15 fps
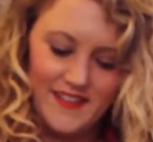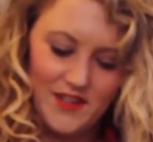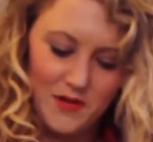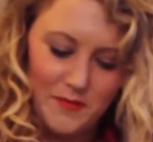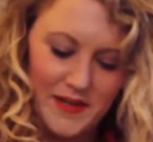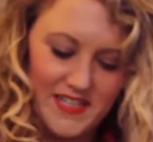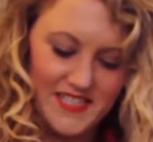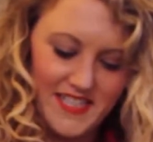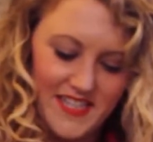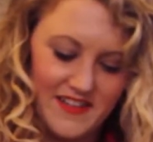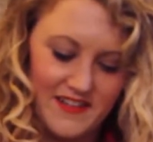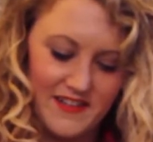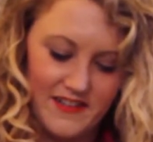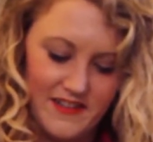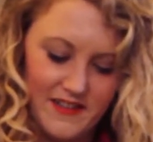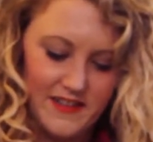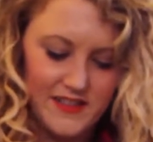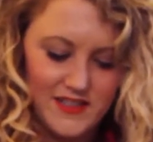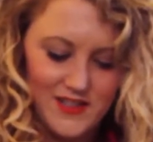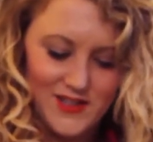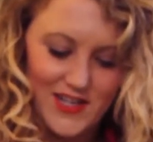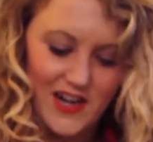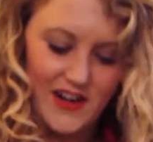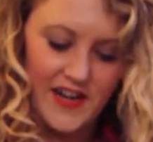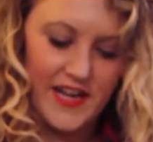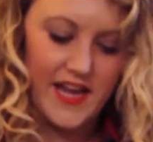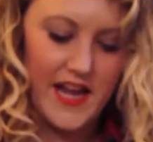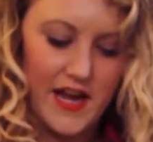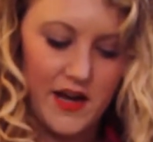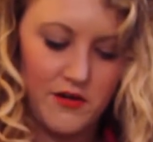no big deal.
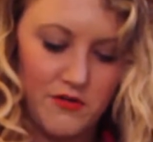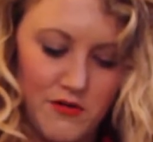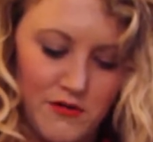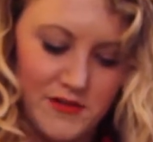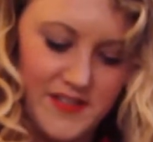Sorry, Errol